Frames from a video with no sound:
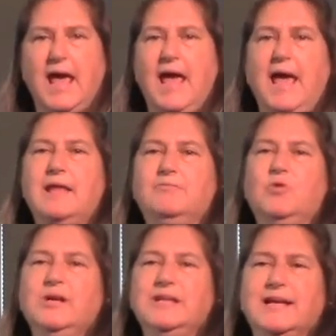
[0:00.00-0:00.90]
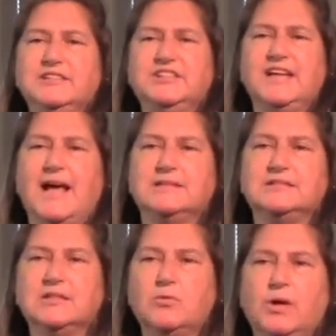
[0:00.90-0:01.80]
And one day she asked
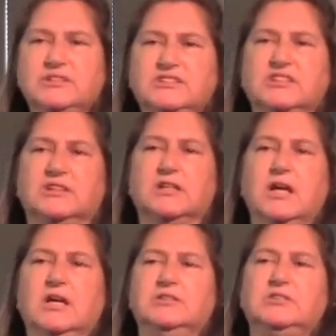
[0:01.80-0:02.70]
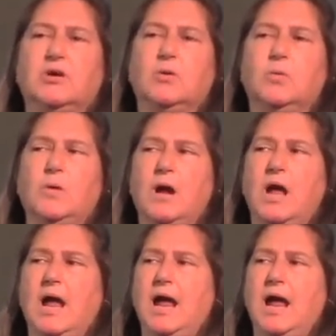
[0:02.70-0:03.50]
the question, so